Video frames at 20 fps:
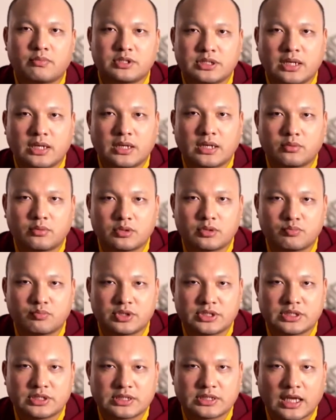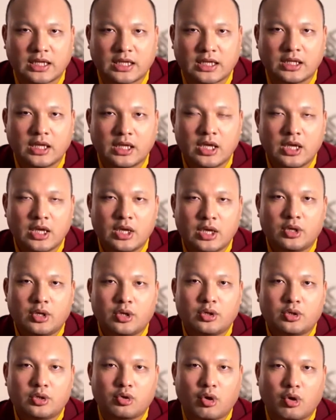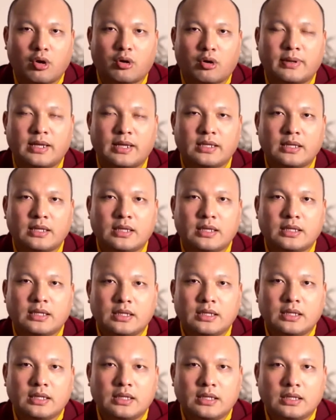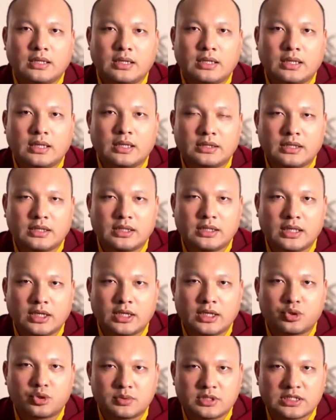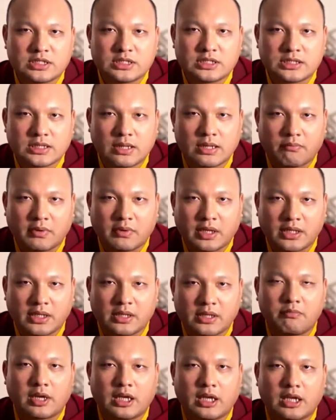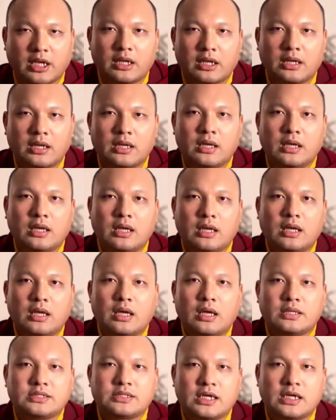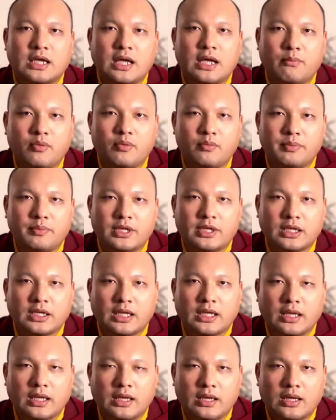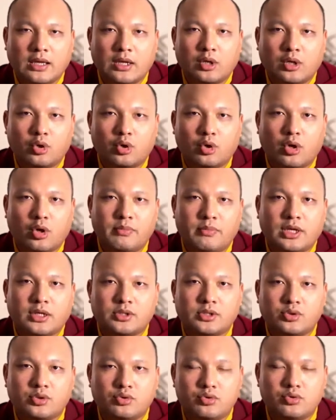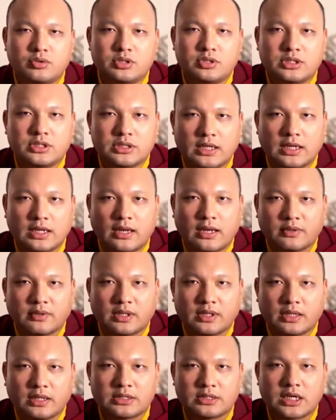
say Rinpoche at the end, we say Rinchen on that. So we say Rinchen at that point. And it's not just that. So Gampopa is on.